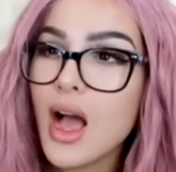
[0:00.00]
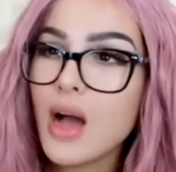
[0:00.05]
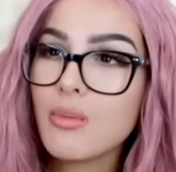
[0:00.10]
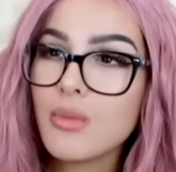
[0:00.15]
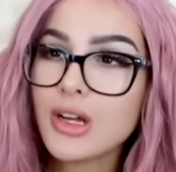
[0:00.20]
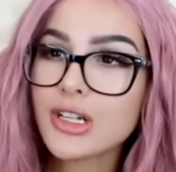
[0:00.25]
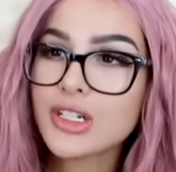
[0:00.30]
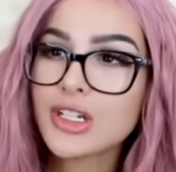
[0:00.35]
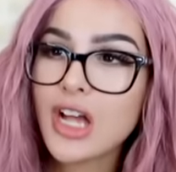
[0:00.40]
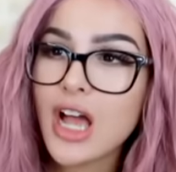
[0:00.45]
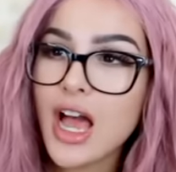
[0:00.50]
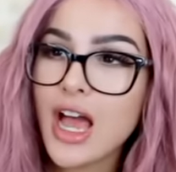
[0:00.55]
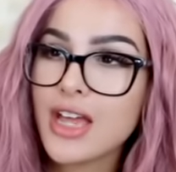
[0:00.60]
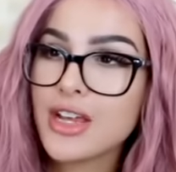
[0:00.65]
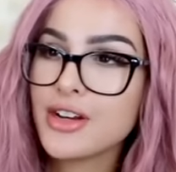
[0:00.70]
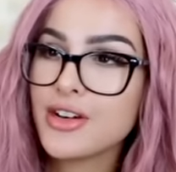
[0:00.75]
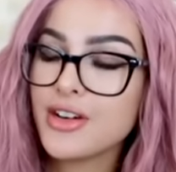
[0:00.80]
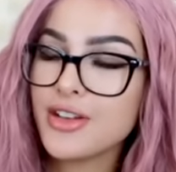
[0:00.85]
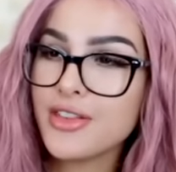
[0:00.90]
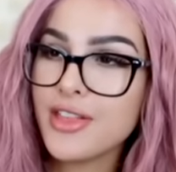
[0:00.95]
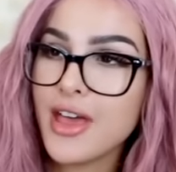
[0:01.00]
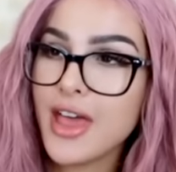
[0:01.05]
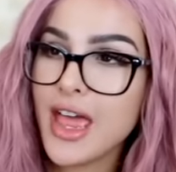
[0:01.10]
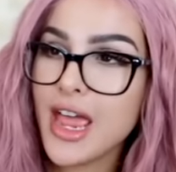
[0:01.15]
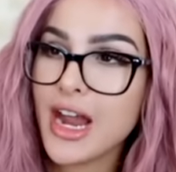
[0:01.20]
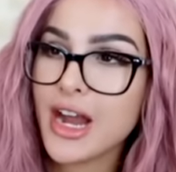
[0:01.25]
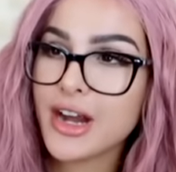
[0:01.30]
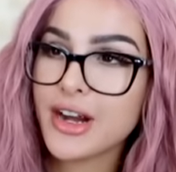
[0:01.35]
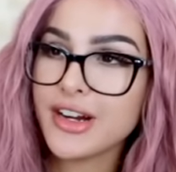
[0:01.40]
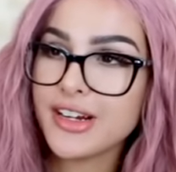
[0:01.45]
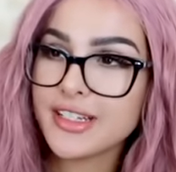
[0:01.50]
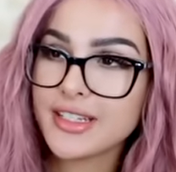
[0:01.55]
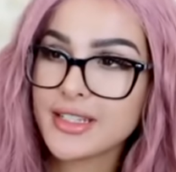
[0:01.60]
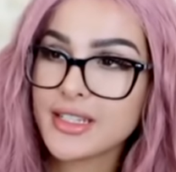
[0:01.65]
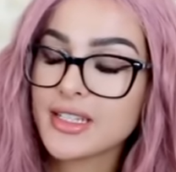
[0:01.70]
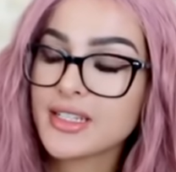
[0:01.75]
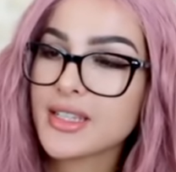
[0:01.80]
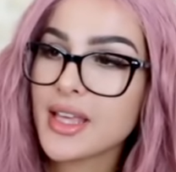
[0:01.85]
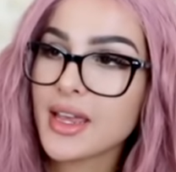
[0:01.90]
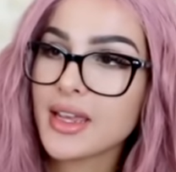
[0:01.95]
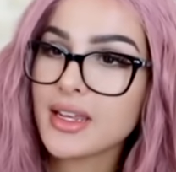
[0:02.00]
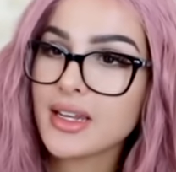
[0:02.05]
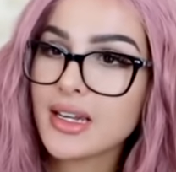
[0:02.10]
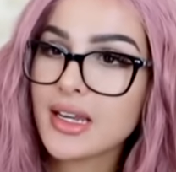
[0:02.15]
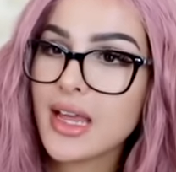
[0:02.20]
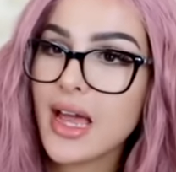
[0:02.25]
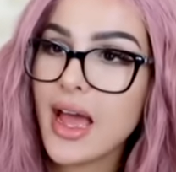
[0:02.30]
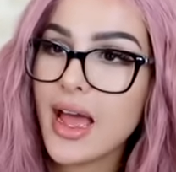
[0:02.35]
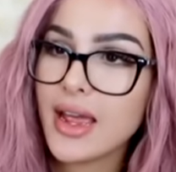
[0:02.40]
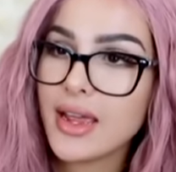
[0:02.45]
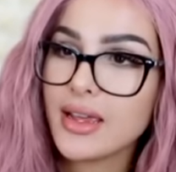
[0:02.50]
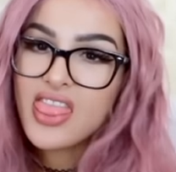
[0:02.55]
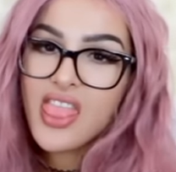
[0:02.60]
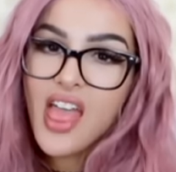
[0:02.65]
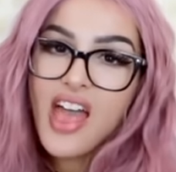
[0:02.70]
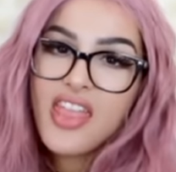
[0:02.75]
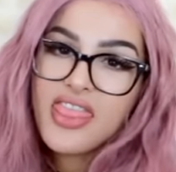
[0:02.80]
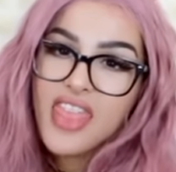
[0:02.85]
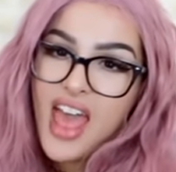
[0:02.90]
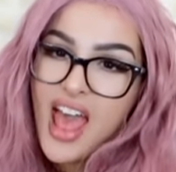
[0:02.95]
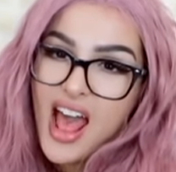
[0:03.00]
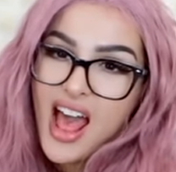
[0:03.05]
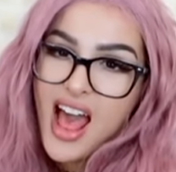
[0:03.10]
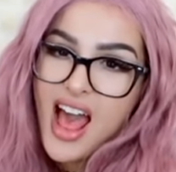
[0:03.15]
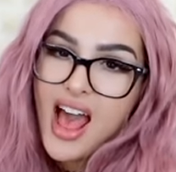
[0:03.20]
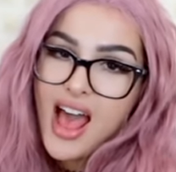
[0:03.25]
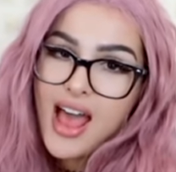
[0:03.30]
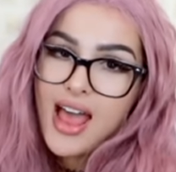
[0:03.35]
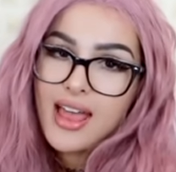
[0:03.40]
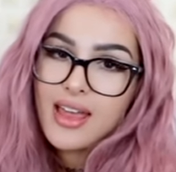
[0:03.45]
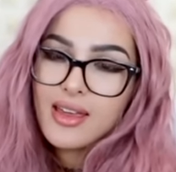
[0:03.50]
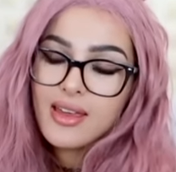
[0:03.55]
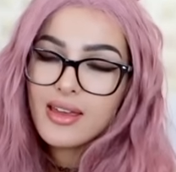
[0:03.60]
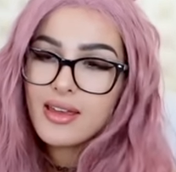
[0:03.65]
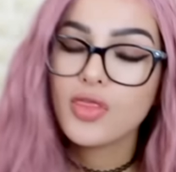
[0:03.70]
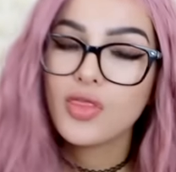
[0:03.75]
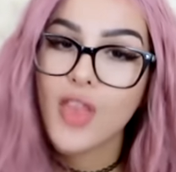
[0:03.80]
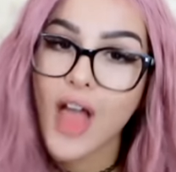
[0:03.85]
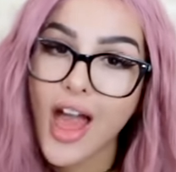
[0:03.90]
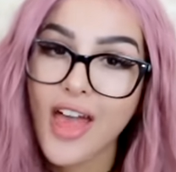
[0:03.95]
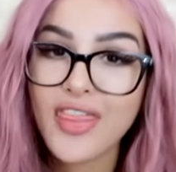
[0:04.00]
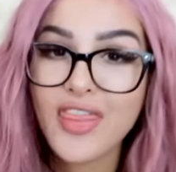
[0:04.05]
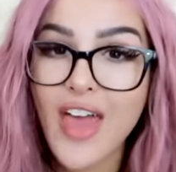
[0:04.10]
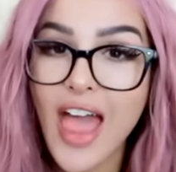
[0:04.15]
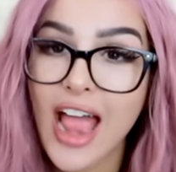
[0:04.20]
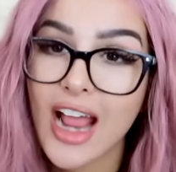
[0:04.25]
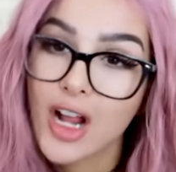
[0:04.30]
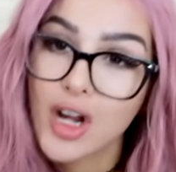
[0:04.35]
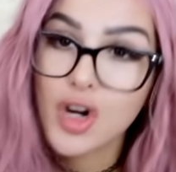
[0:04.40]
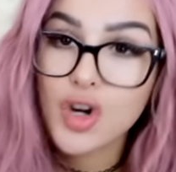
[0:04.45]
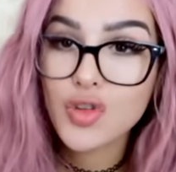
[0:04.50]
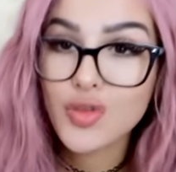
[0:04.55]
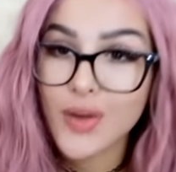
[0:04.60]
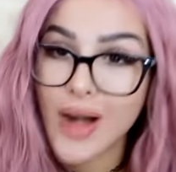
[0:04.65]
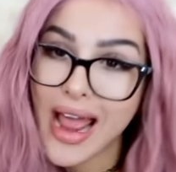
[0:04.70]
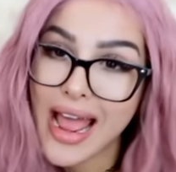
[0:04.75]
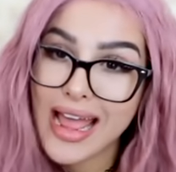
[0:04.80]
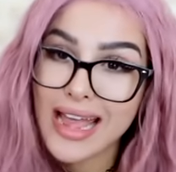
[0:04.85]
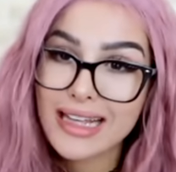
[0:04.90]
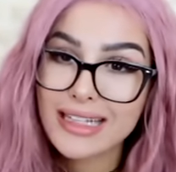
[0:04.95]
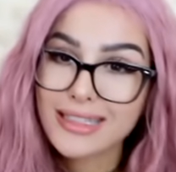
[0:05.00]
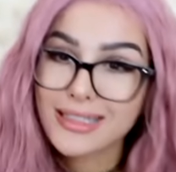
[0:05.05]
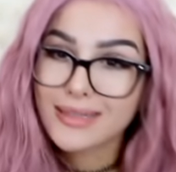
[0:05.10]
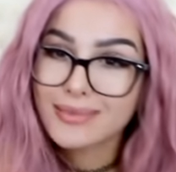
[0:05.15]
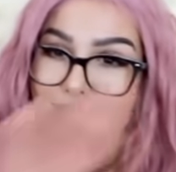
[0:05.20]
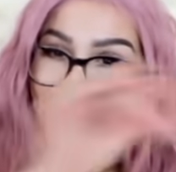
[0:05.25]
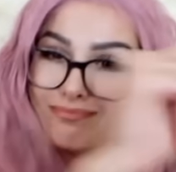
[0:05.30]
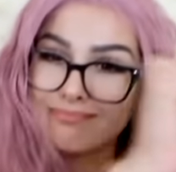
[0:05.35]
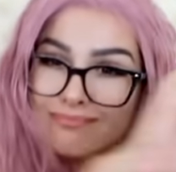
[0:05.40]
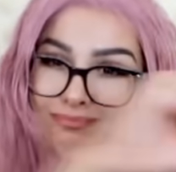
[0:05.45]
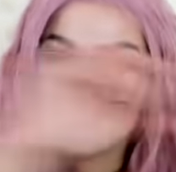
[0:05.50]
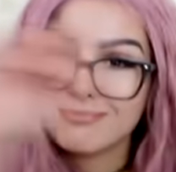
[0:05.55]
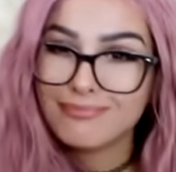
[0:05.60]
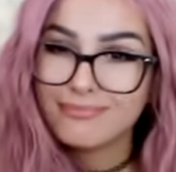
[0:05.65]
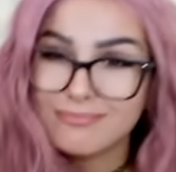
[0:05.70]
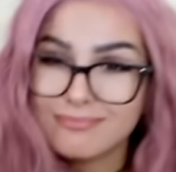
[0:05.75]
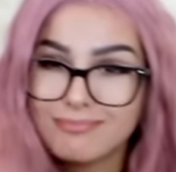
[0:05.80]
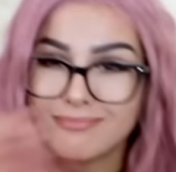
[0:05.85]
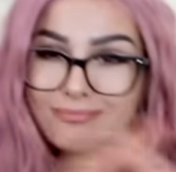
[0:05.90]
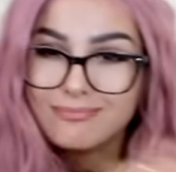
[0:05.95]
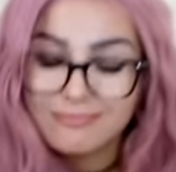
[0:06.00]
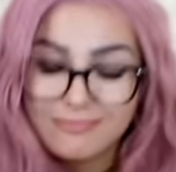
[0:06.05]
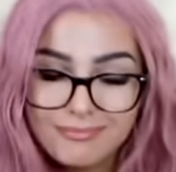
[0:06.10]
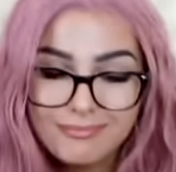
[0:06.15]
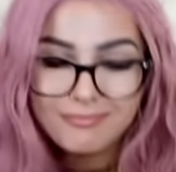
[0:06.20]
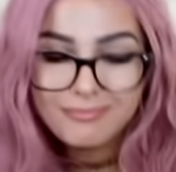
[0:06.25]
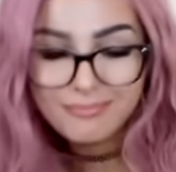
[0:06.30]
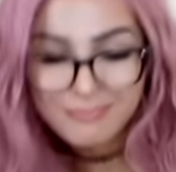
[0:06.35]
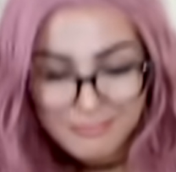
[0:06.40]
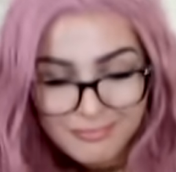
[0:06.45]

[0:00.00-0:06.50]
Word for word: How much higher in the air is the second kite? Not that high. Not that correct. Mm, mm, mm,